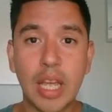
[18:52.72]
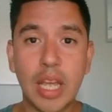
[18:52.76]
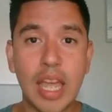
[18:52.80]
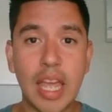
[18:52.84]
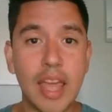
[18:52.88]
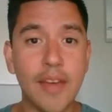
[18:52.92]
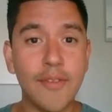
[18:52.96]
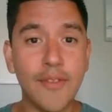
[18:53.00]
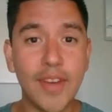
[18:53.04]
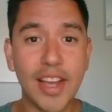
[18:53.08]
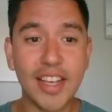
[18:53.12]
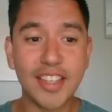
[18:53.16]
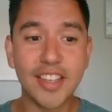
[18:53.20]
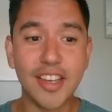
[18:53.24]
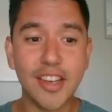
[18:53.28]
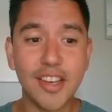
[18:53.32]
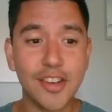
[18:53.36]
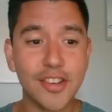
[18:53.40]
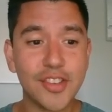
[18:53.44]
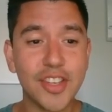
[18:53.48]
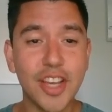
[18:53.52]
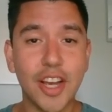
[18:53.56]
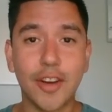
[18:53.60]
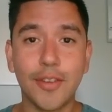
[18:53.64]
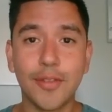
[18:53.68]
invest in
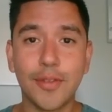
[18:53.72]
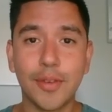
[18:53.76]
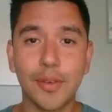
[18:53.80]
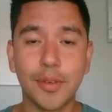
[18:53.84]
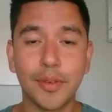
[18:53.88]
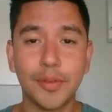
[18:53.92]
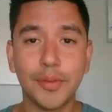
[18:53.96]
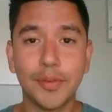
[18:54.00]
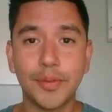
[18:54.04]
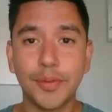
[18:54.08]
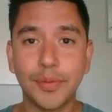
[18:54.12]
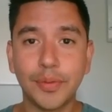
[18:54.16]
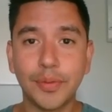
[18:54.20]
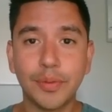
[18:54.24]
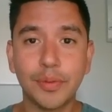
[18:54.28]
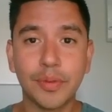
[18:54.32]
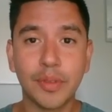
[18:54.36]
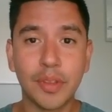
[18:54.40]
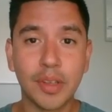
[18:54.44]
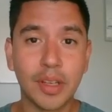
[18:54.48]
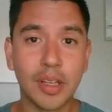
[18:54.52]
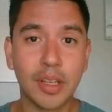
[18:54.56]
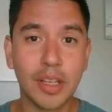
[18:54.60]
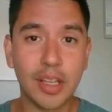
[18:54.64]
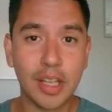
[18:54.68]
yourself.
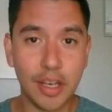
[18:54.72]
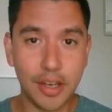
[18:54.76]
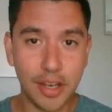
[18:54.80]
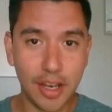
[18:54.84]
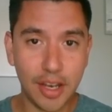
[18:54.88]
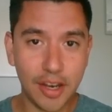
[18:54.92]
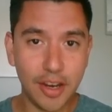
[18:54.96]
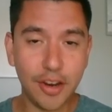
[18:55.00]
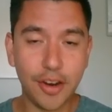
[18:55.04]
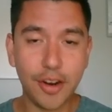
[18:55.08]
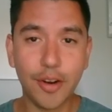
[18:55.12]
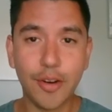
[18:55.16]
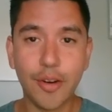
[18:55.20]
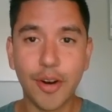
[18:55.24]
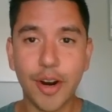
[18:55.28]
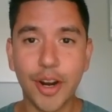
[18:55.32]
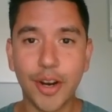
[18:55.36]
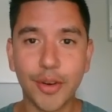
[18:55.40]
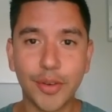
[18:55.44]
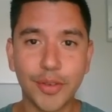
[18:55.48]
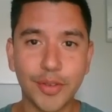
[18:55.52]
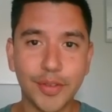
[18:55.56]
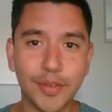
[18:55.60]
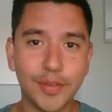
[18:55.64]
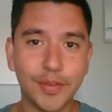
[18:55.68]
Continue to
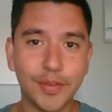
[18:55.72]
grow.